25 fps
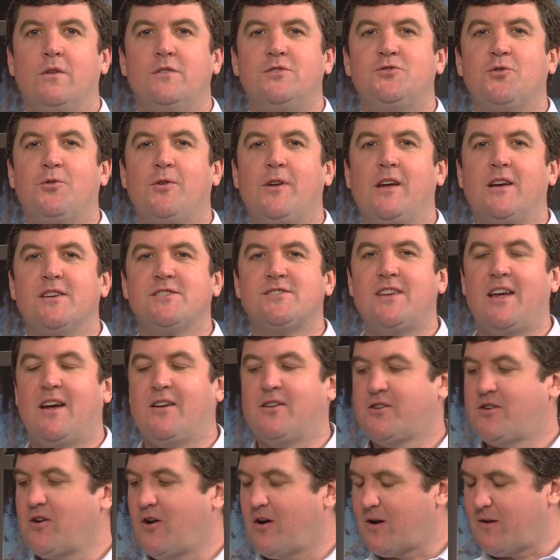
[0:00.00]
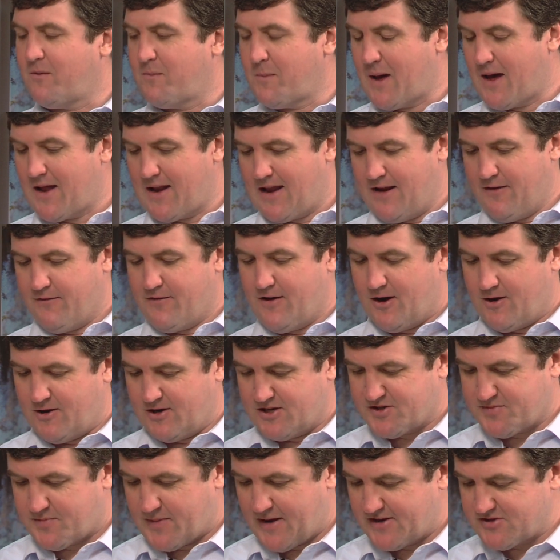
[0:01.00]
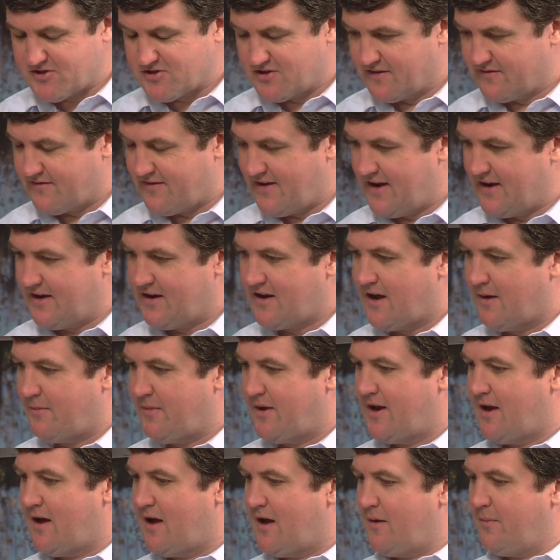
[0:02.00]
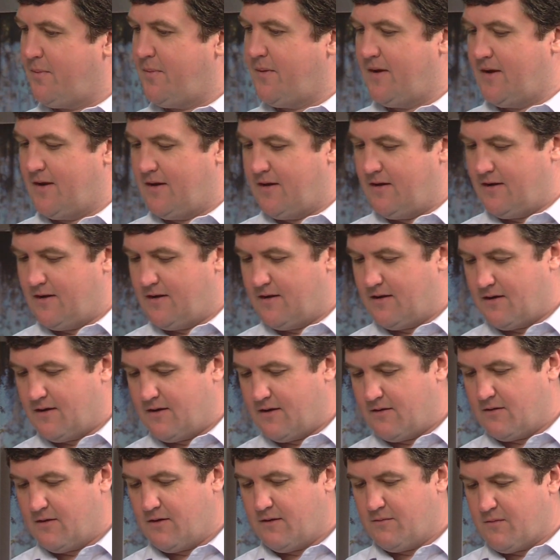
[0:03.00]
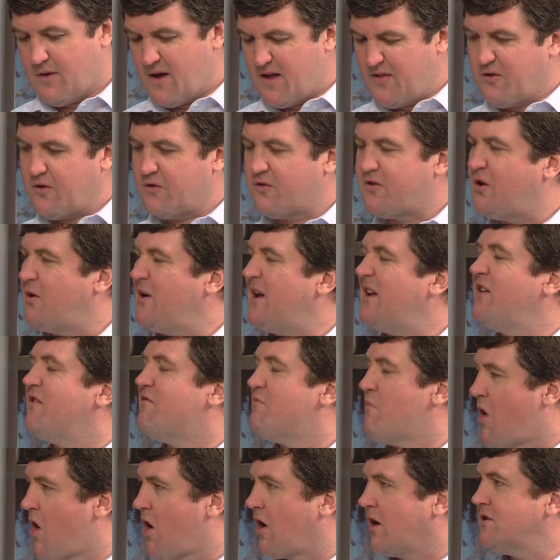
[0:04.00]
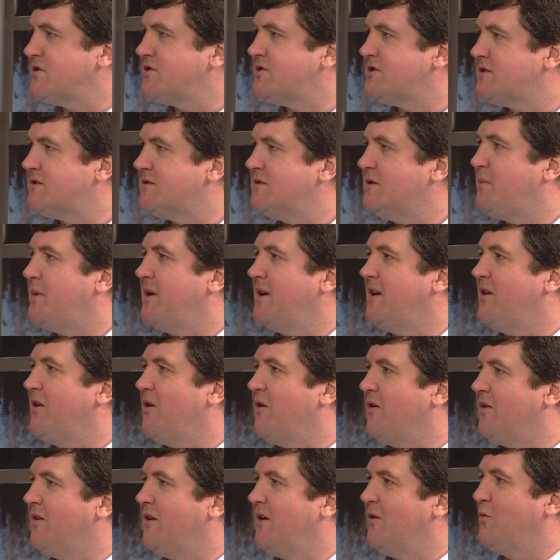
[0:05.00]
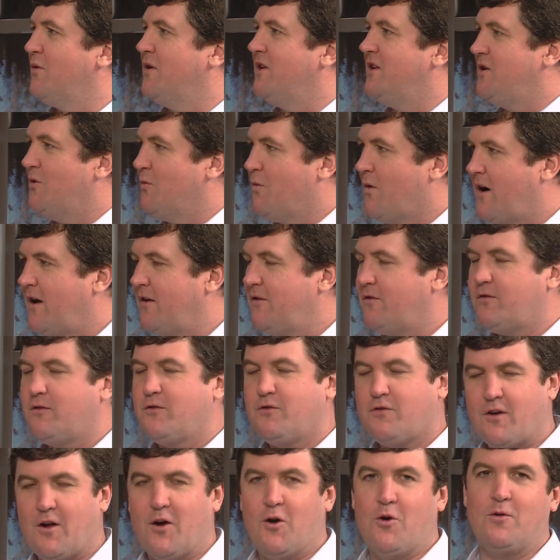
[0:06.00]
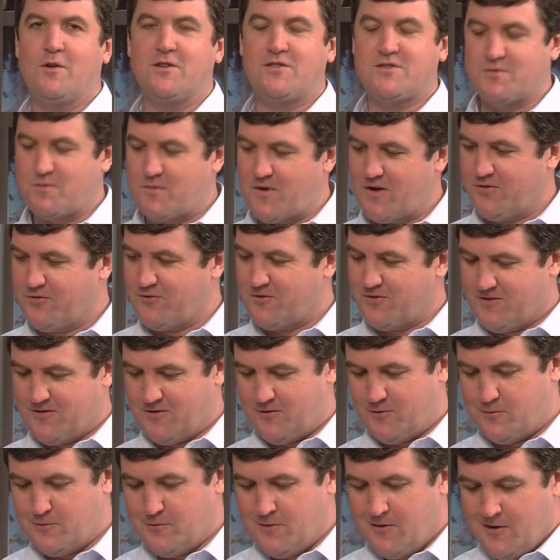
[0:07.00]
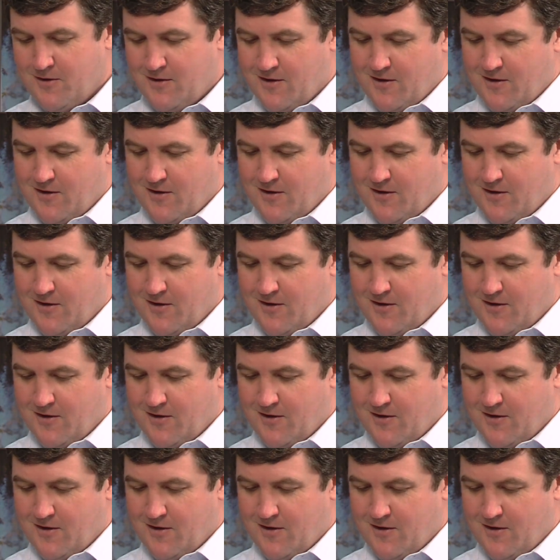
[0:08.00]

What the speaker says: Joining us now to talk about a very special event coming up in a month or two, end of March, depending on when you watch the show, it's a month or two.